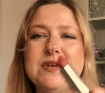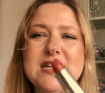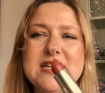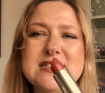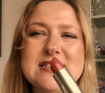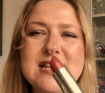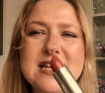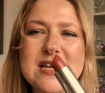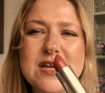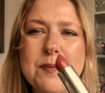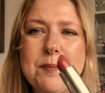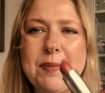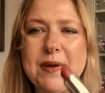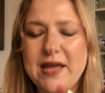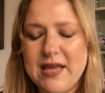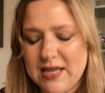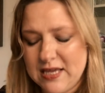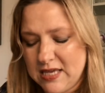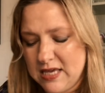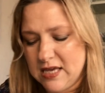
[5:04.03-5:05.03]
it is like a
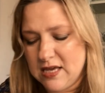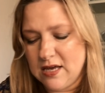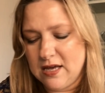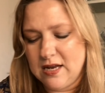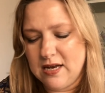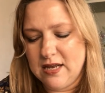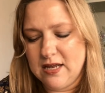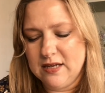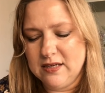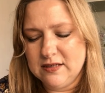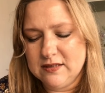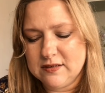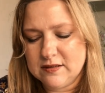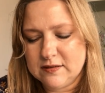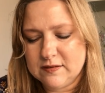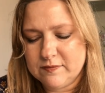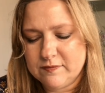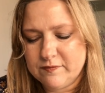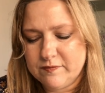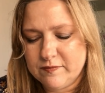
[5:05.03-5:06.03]
pinky colour,
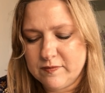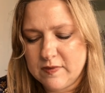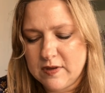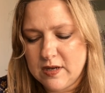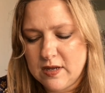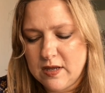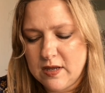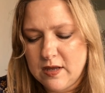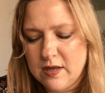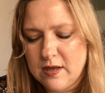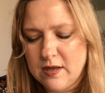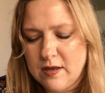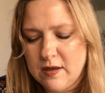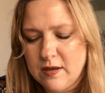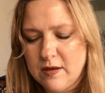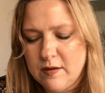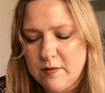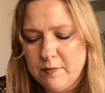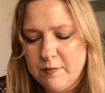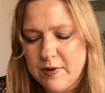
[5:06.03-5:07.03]

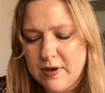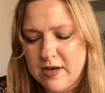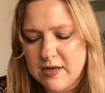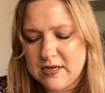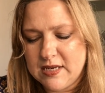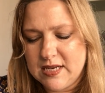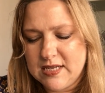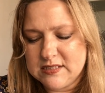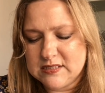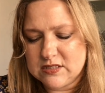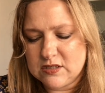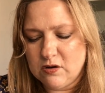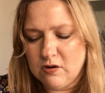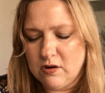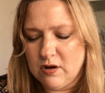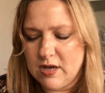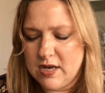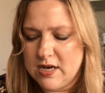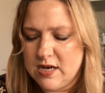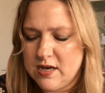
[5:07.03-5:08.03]
but it's
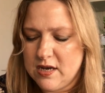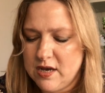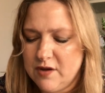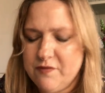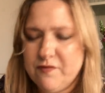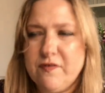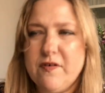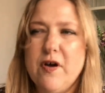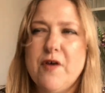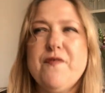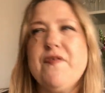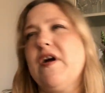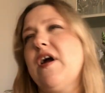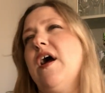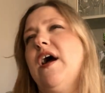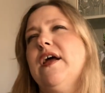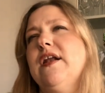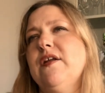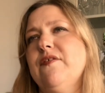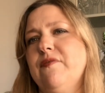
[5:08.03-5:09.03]
got enough of a
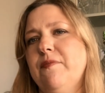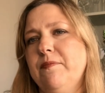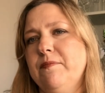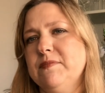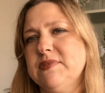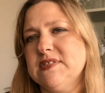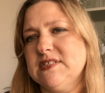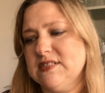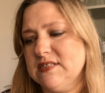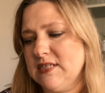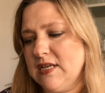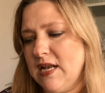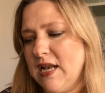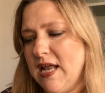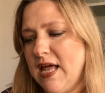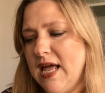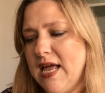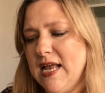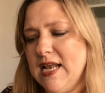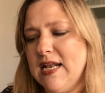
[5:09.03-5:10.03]
kind of
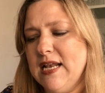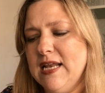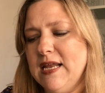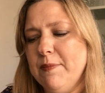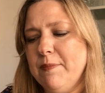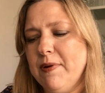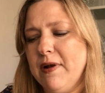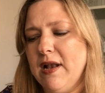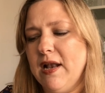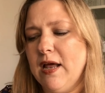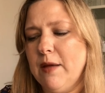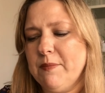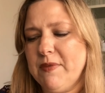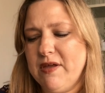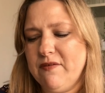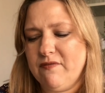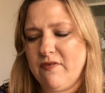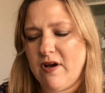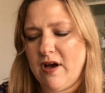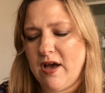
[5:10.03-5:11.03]
slightly
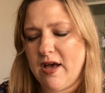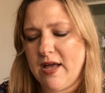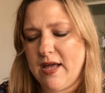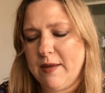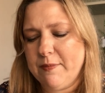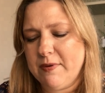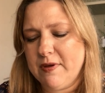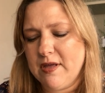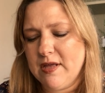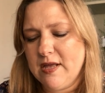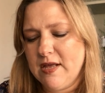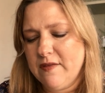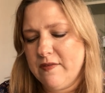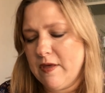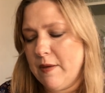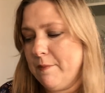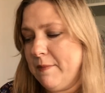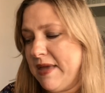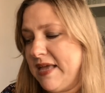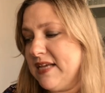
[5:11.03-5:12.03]
plummy vibe
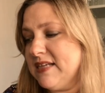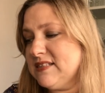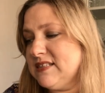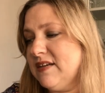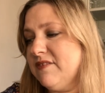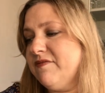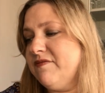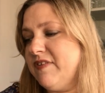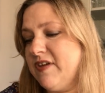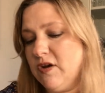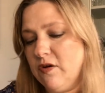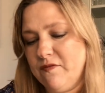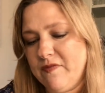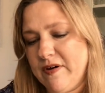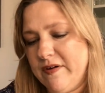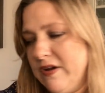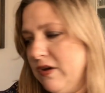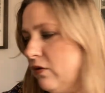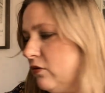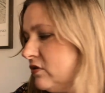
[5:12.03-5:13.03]
that makes it feel
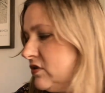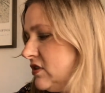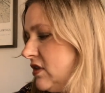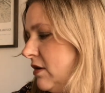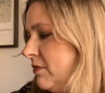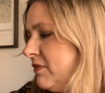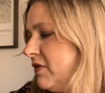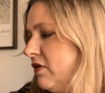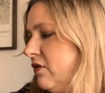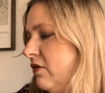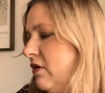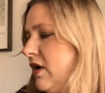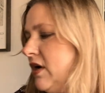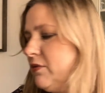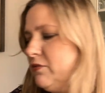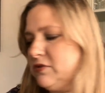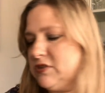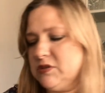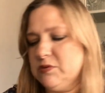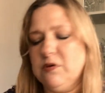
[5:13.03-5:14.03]
very autumnal. I
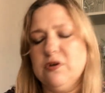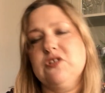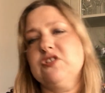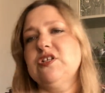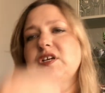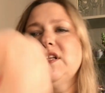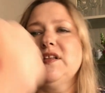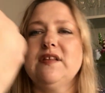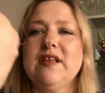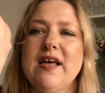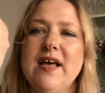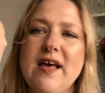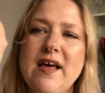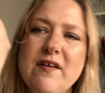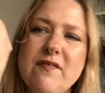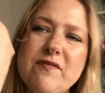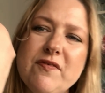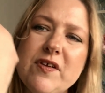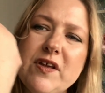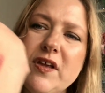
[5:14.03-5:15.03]
will swatch it
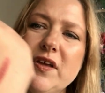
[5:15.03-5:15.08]
there for